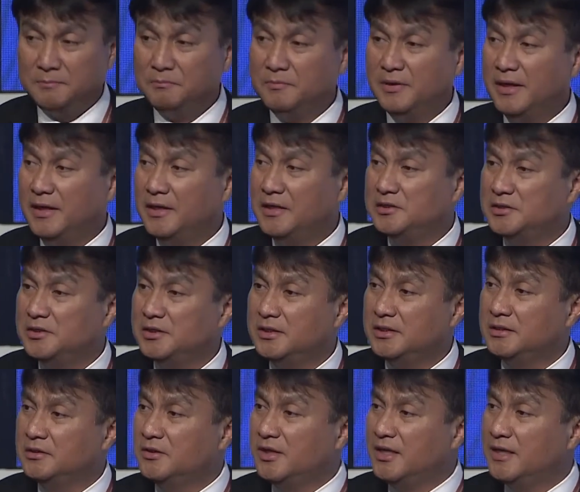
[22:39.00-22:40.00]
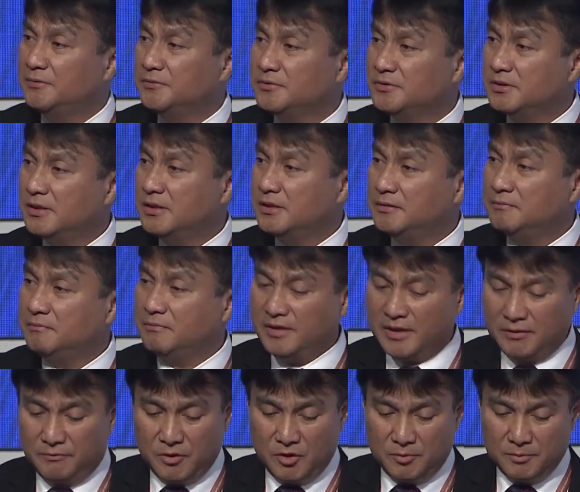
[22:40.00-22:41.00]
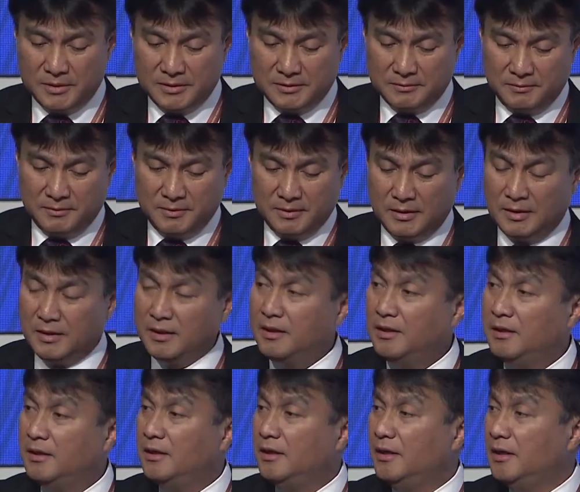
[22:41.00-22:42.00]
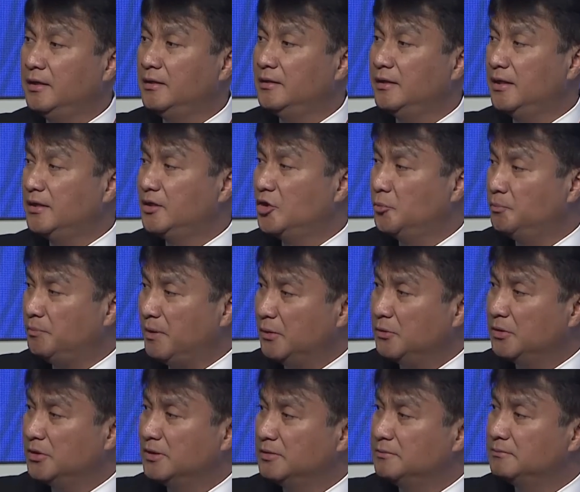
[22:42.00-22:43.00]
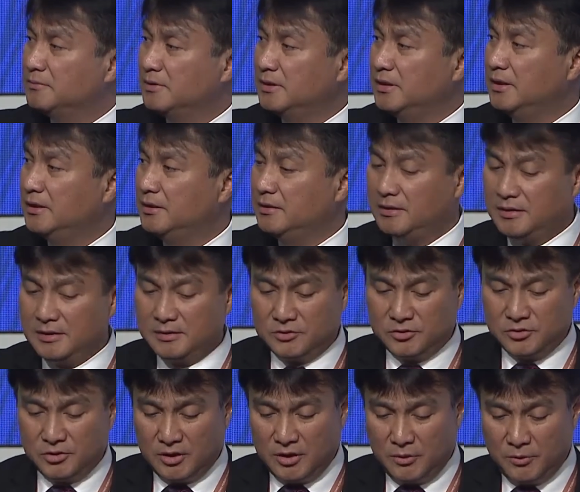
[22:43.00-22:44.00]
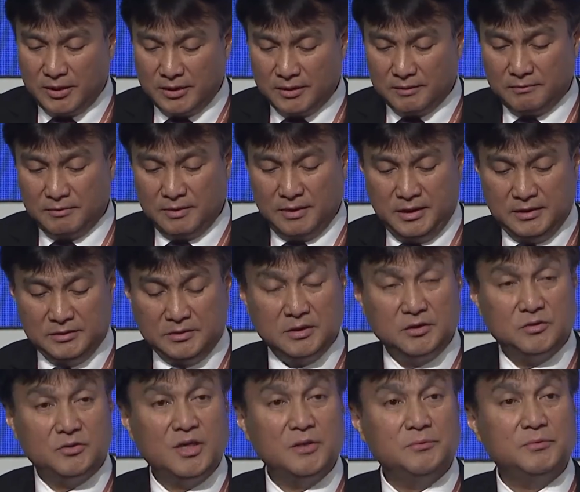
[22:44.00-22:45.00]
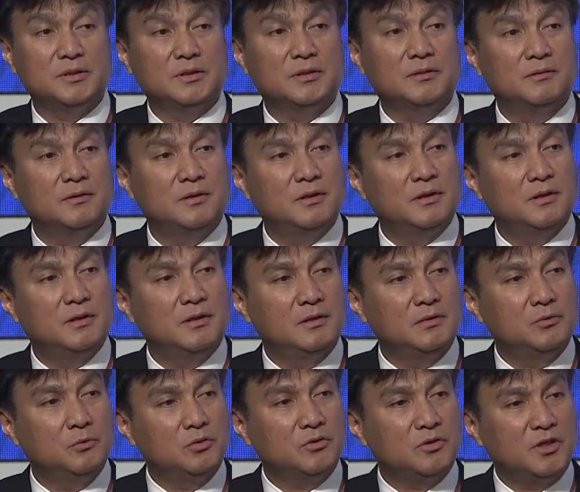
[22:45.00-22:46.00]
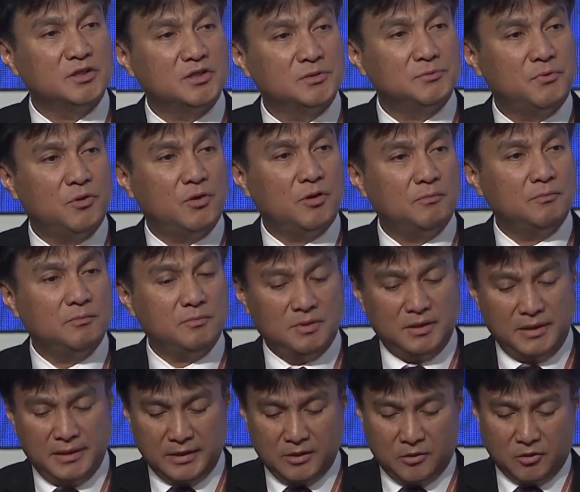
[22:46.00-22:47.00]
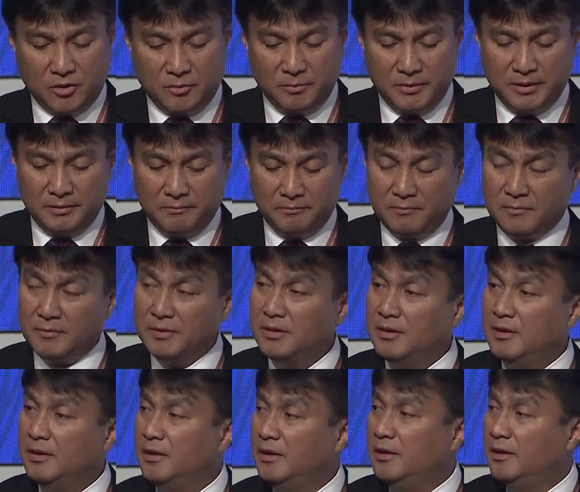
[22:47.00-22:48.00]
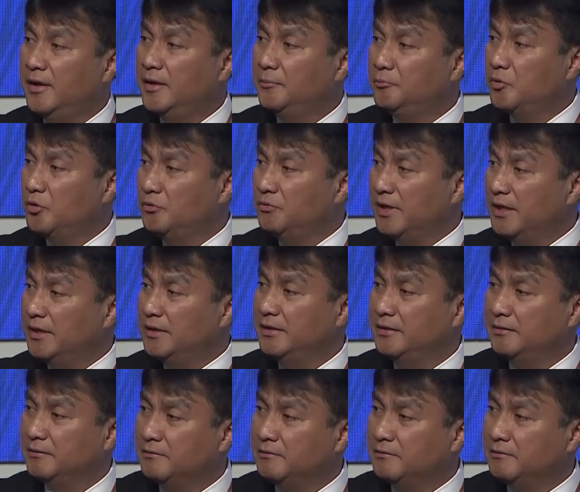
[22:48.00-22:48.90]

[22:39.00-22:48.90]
energy drives development, and hydropower in Sarawak is a driver to transform the economy and providing